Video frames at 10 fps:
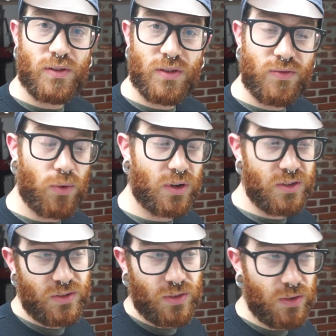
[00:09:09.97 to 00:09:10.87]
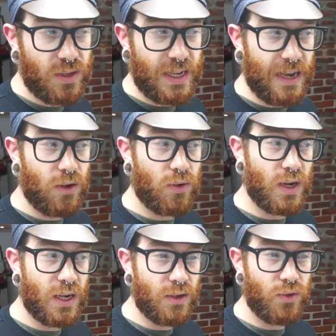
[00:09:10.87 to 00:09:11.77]
to this fork is certainly how
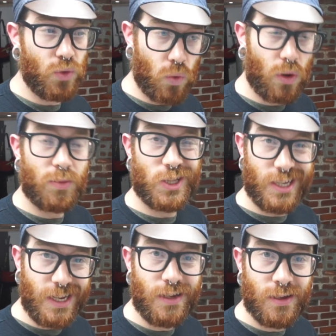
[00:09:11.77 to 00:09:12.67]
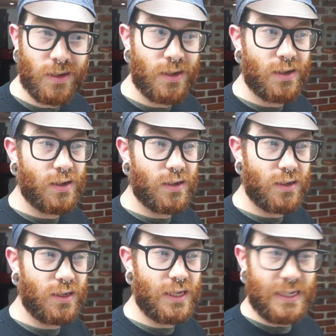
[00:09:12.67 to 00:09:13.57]
uh, normally
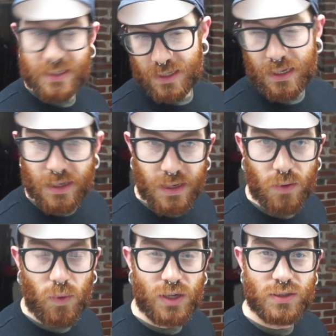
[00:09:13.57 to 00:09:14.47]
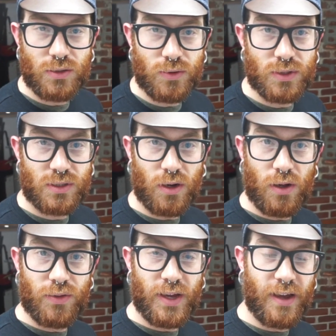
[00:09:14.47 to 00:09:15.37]
easy it was to
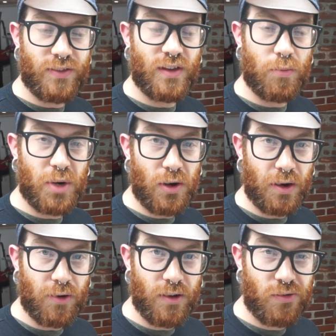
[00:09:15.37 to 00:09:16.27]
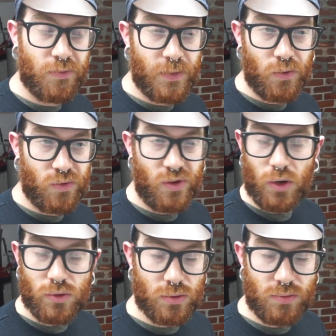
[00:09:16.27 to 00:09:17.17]
install the headset bearing race. It was
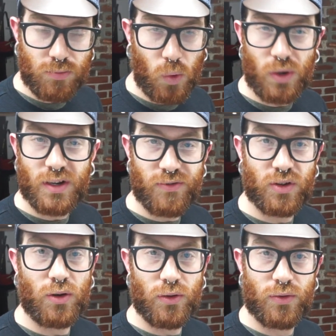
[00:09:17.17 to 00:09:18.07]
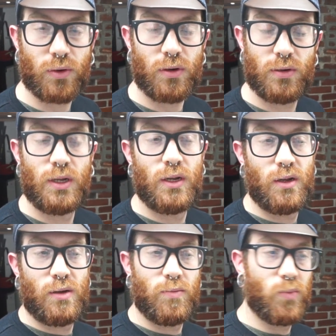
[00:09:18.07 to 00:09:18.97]
no more difficult or
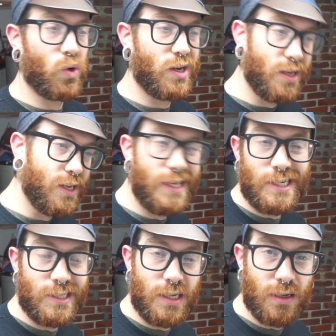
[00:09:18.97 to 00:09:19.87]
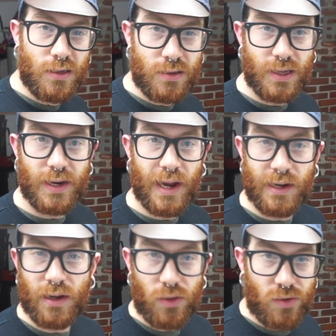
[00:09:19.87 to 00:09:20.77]
more easy than
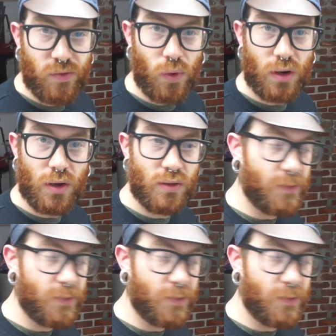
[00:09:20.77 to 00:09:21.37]
any other fork on the